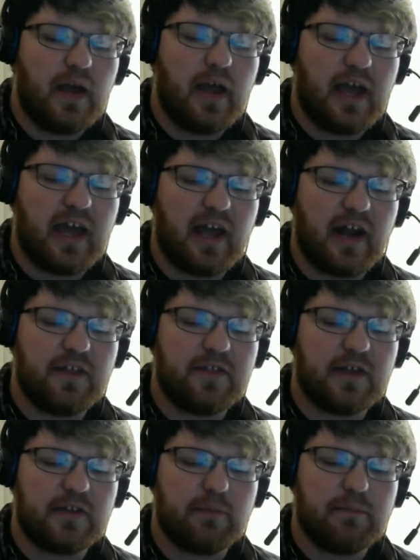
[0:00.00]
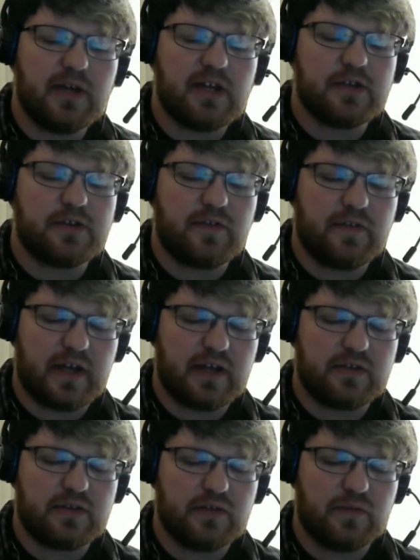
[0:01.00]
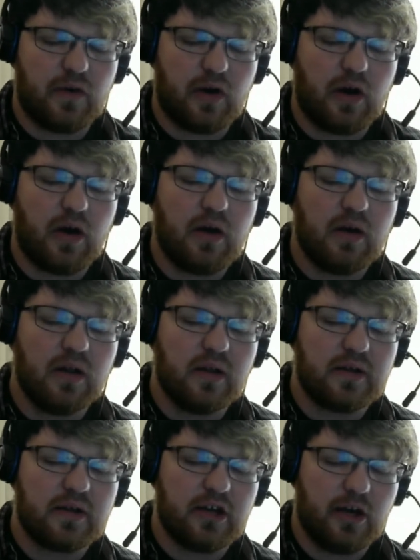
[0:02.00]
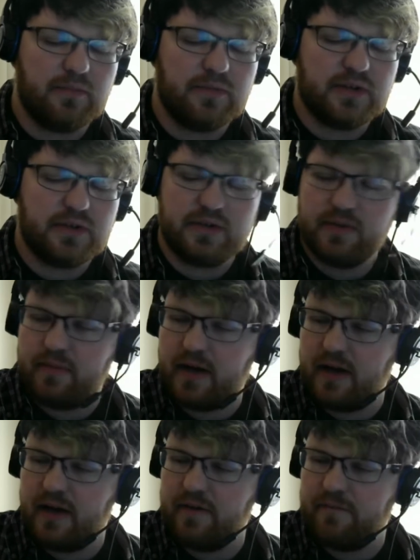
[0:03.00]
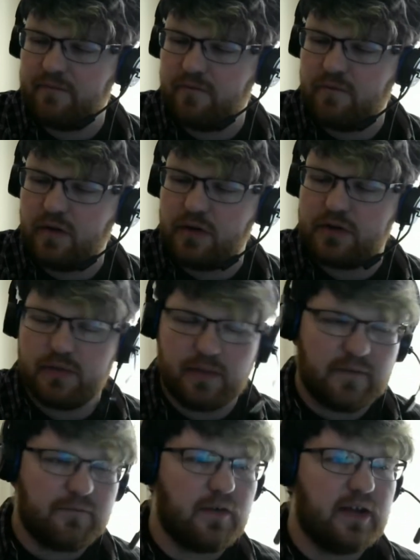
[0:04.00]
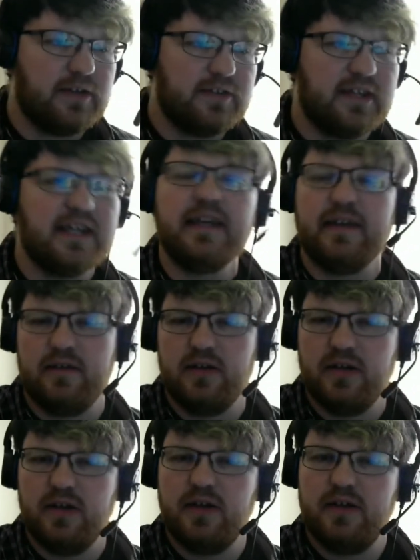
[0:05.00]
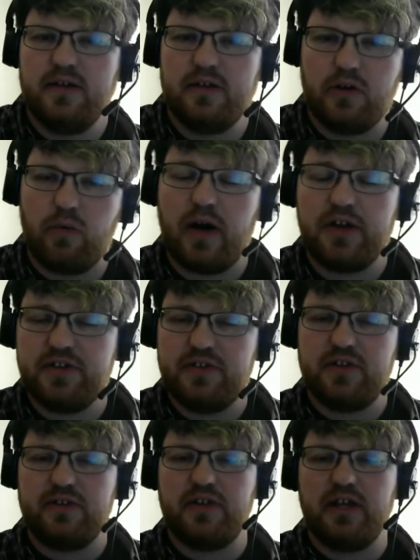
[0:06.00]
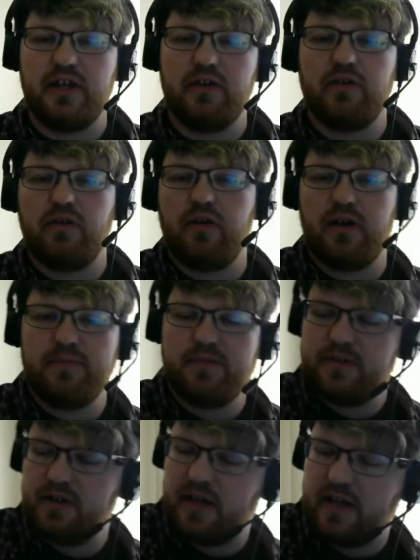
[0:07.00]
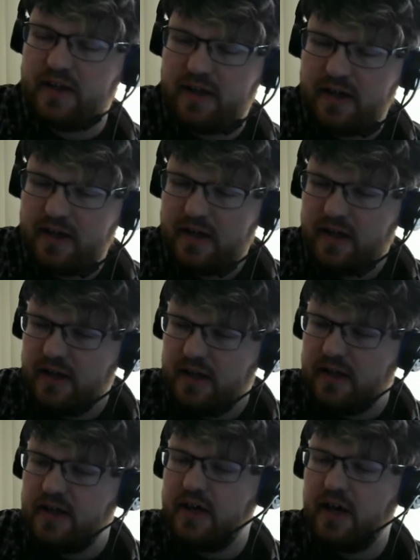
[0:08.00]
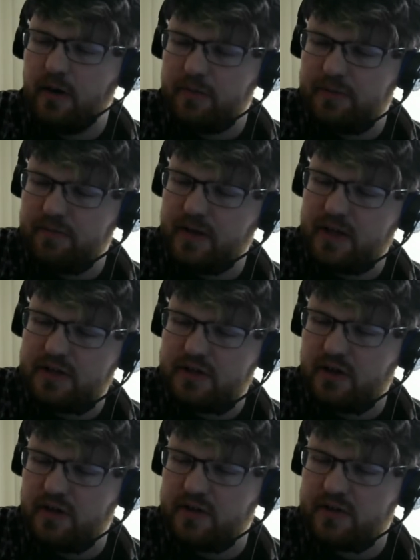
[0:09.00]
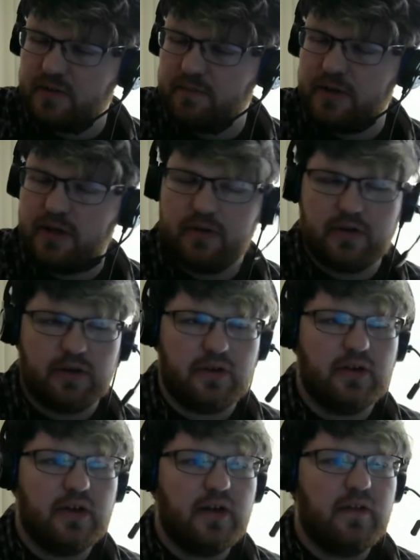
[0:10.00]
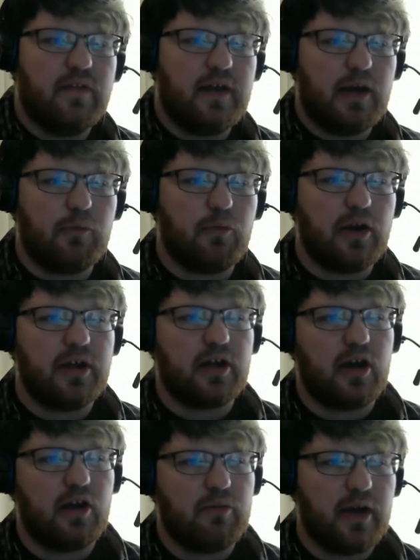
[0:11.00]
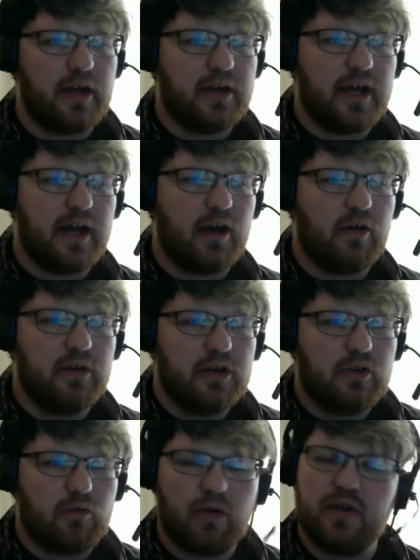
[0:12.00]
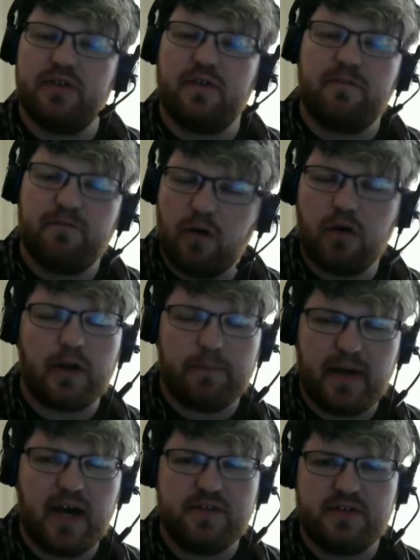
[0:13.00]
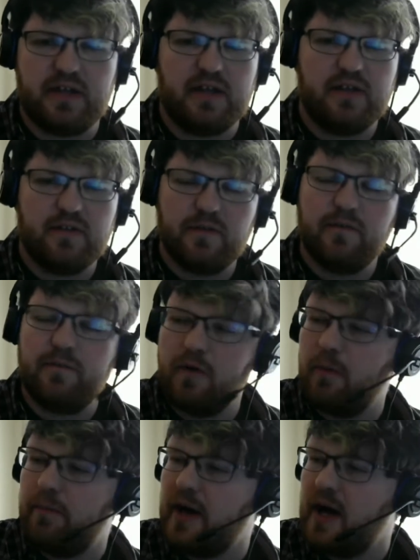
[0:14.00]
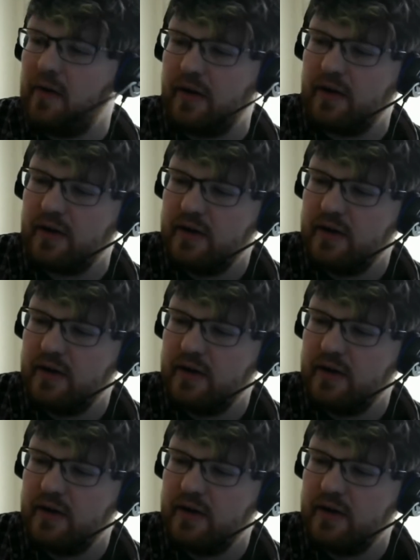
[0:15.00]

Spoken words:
I think the biggest thanks of all goes to my friend D. You're watching this, D. You know what I'm saying. He helped make sure this computer that I'm running on right now runs at full capacity, full power,